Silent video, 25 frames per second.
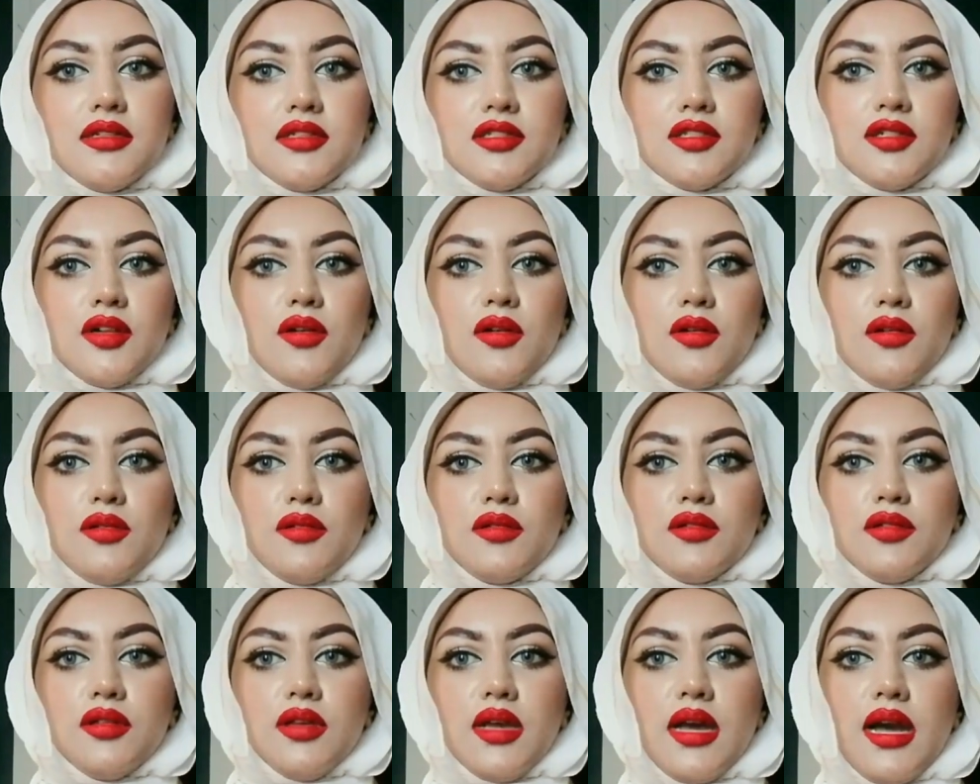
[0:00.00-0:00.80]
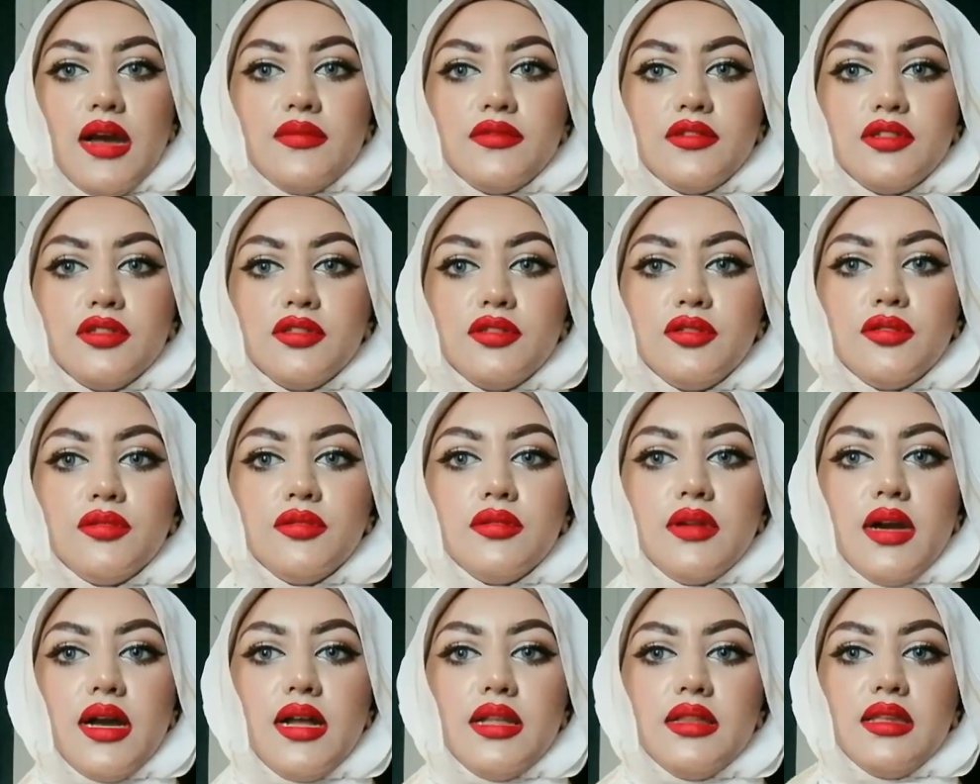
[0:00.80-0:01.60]
So all you have to do,
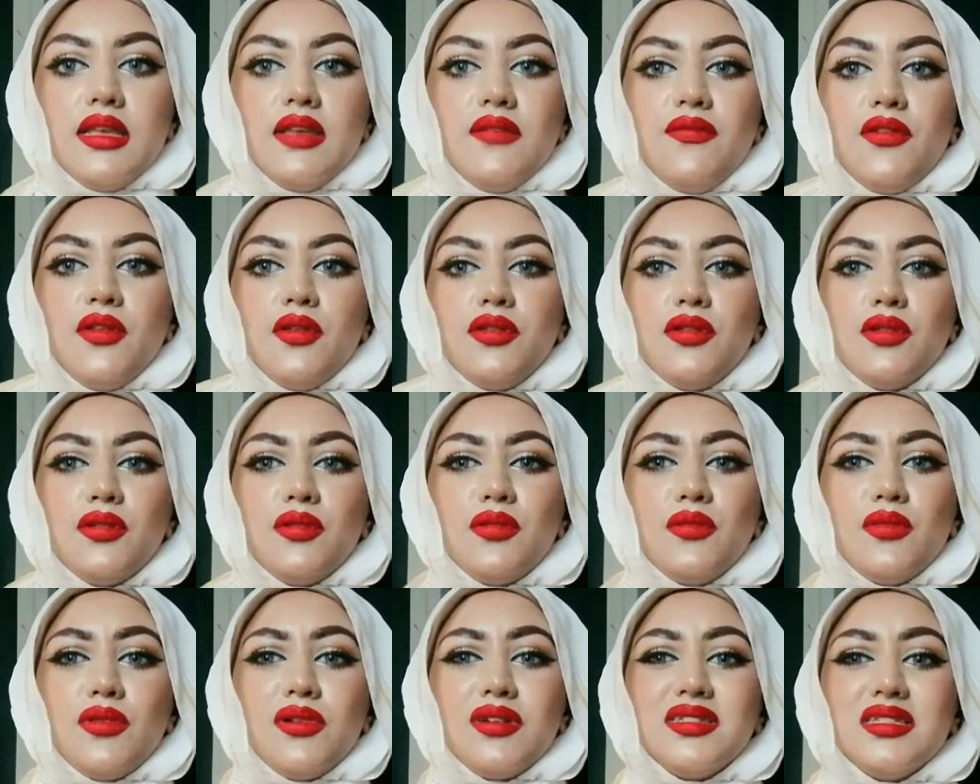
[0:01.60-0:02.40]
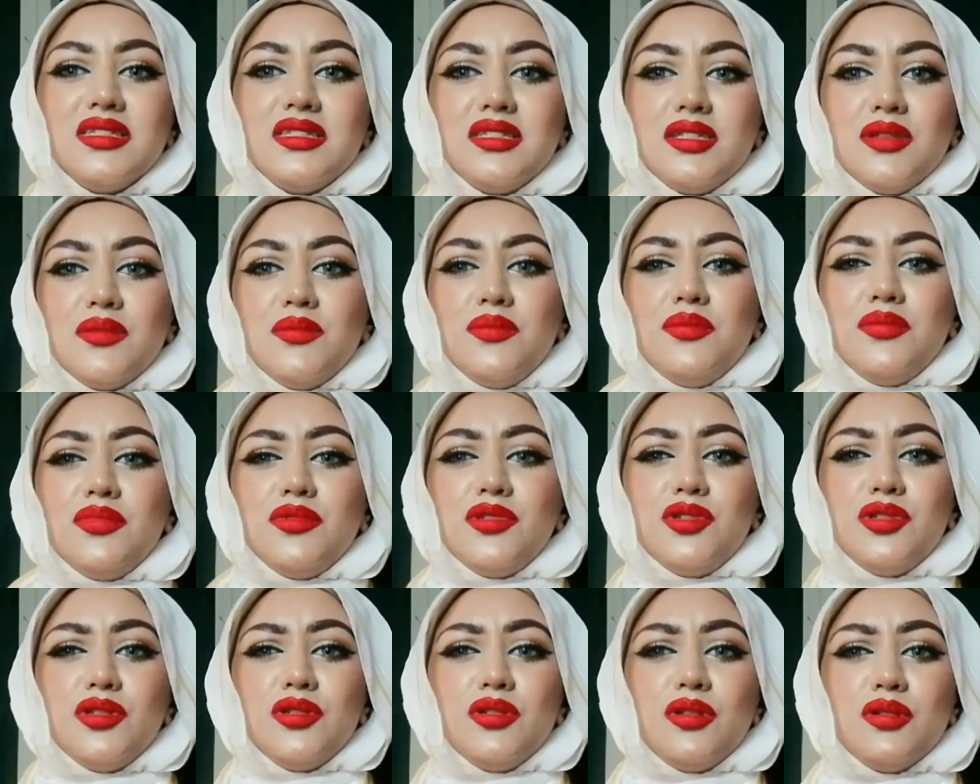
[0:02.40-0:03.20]
and if you don't want it
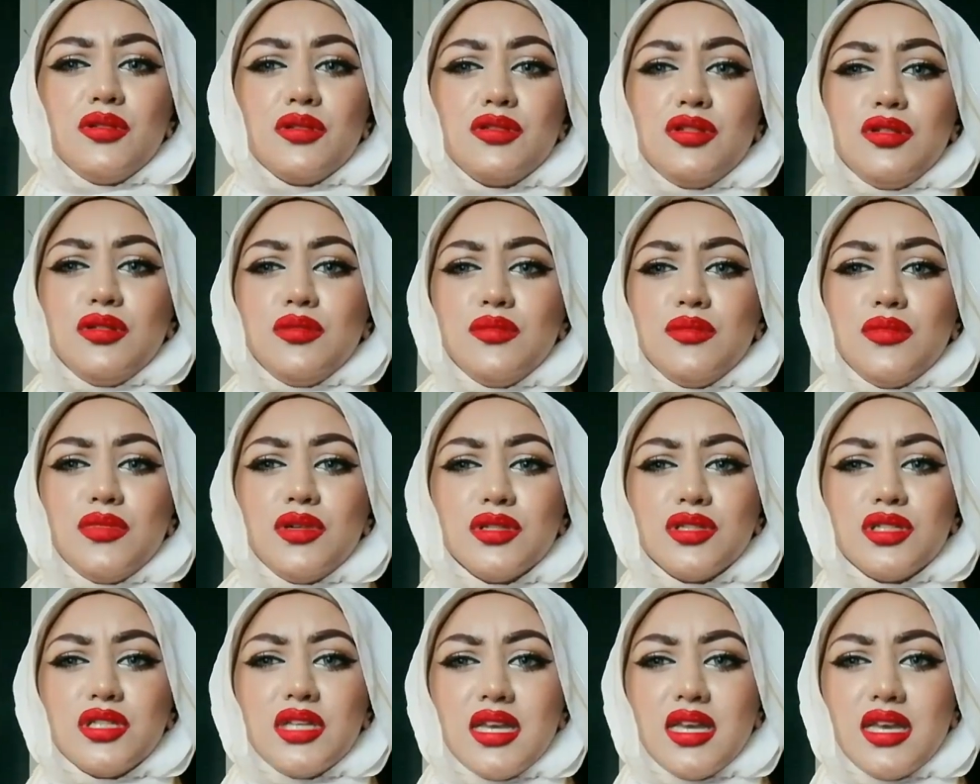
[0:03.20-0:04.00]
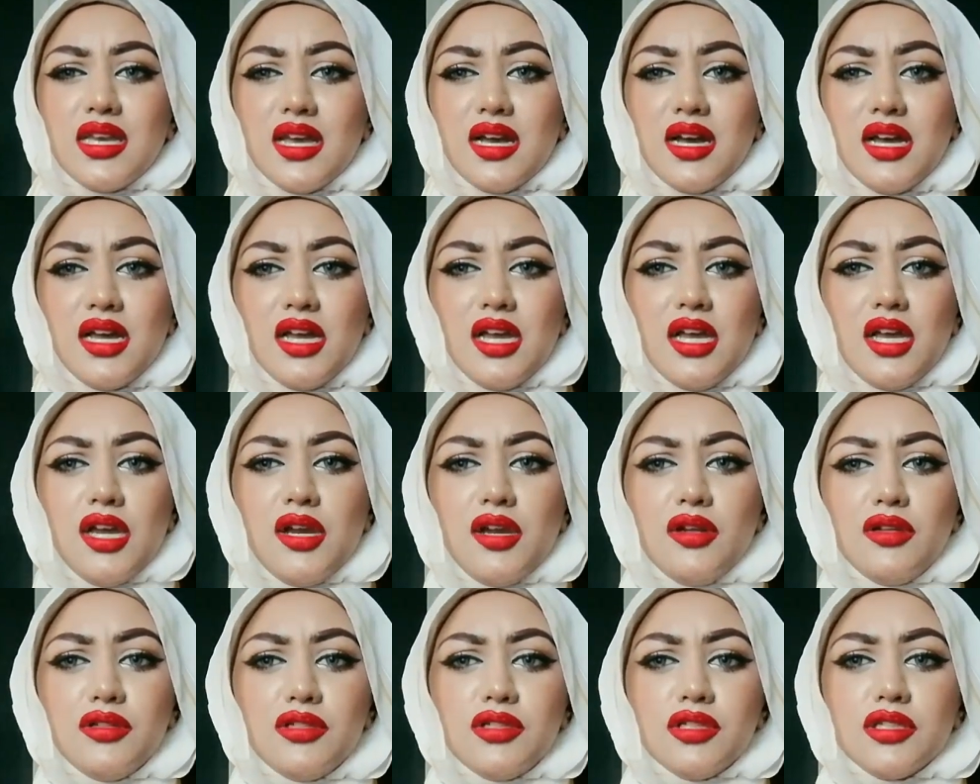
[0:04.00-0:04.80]
to look too much here,
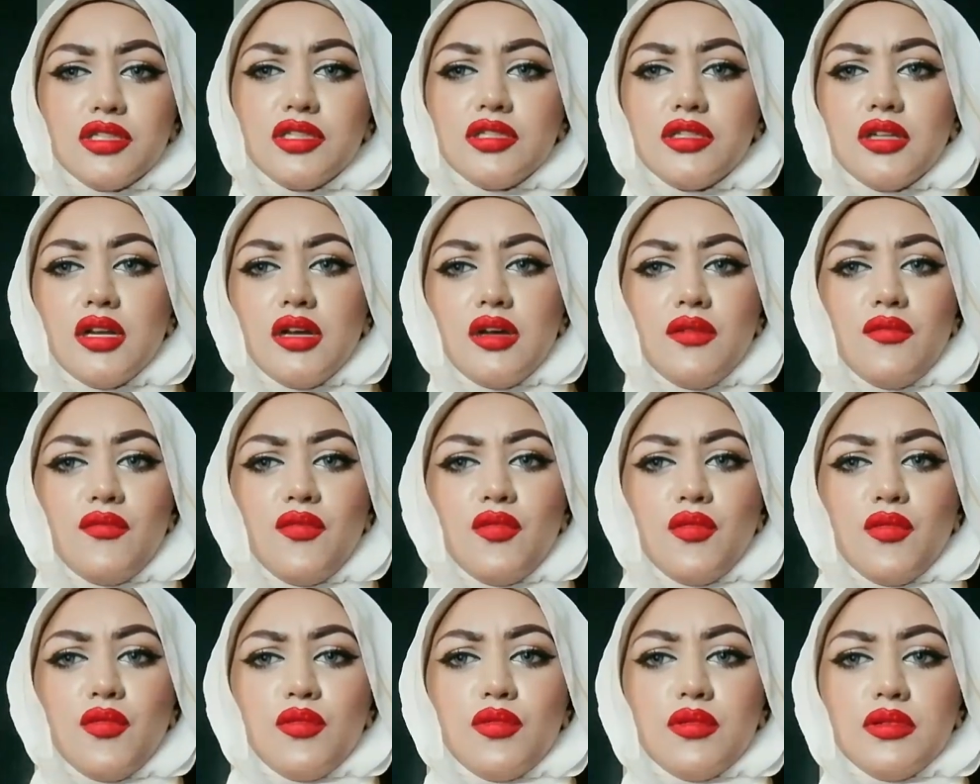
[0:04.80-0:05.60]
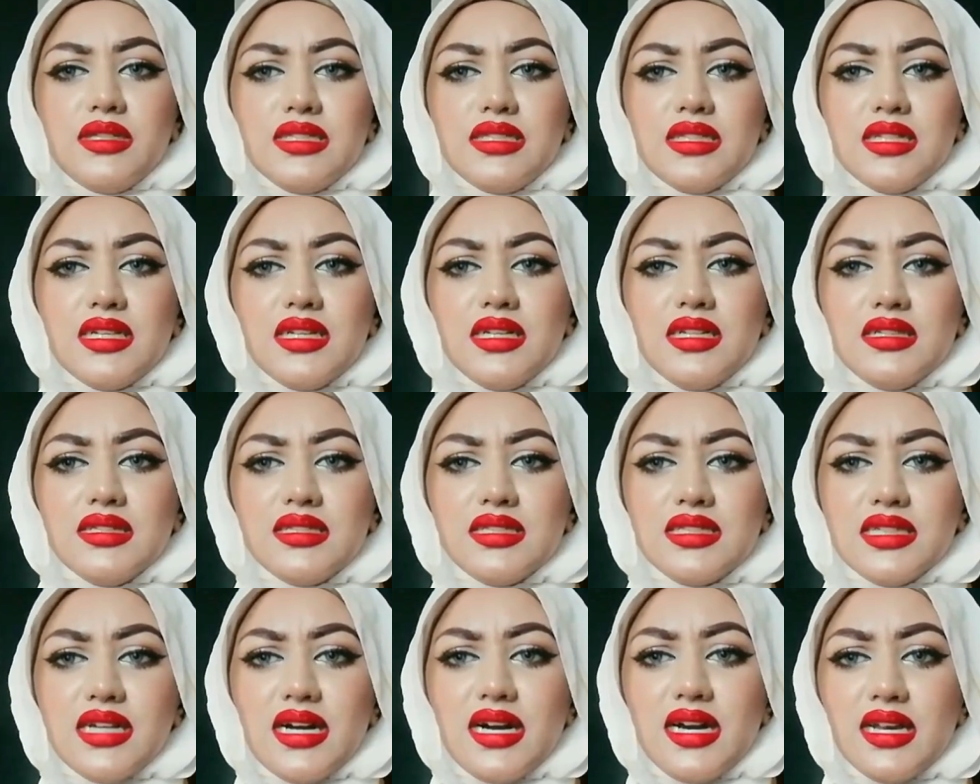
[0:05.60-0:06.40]
you just fold it
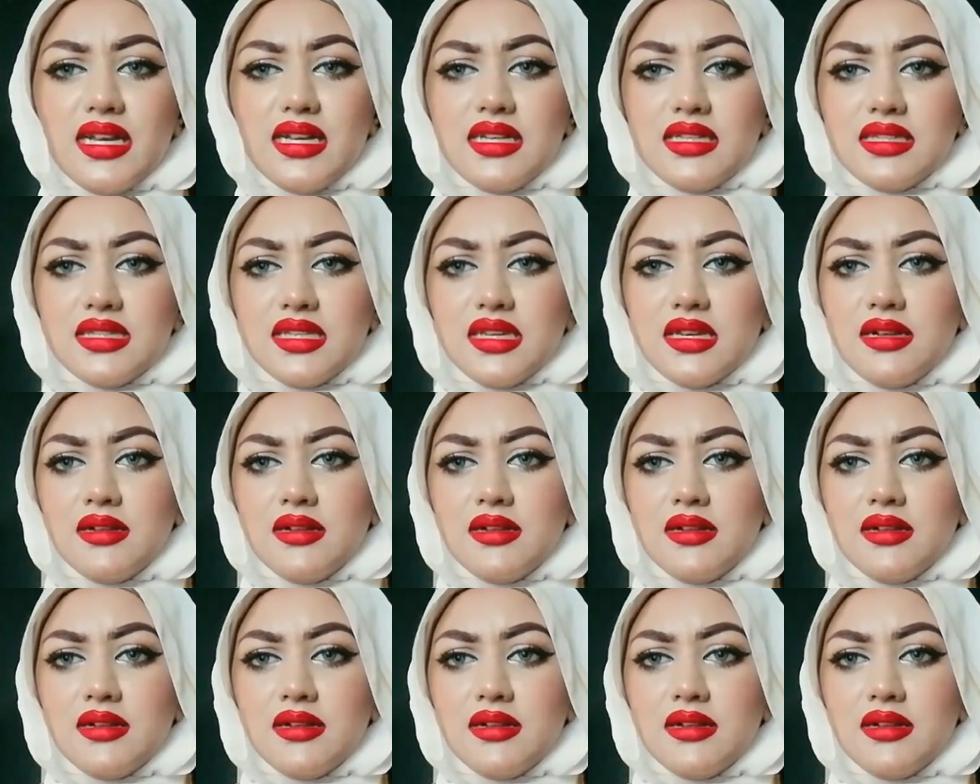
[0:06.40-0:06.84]
inside,